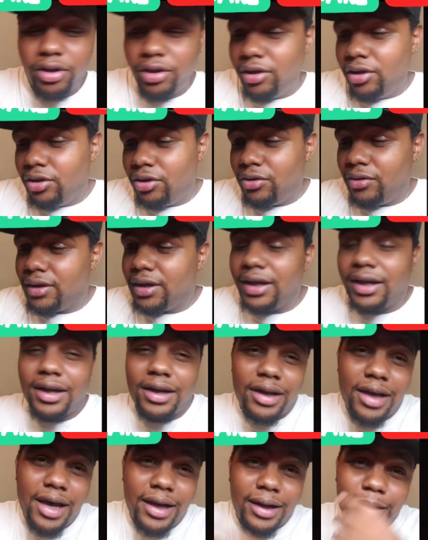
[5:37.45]
You get
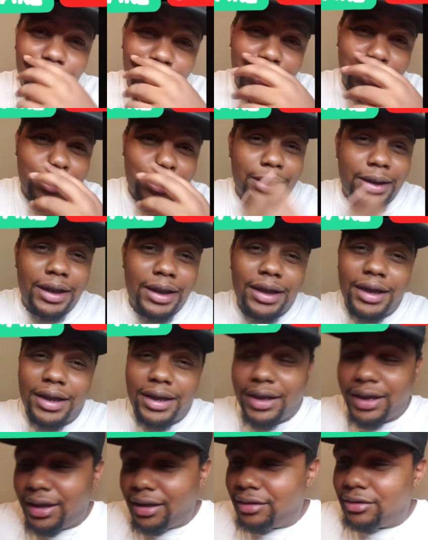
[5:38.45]
locked up, the nigga
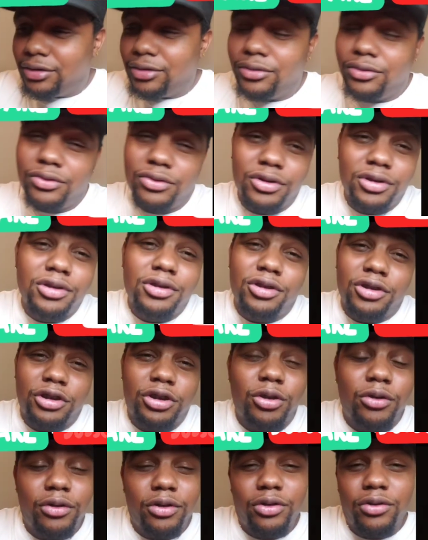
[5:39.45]
can't do
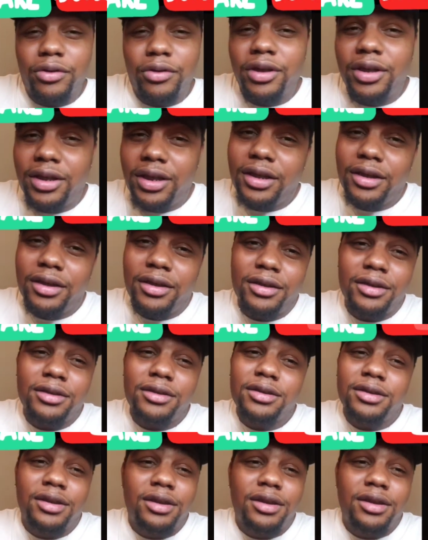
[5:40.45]
two or three years.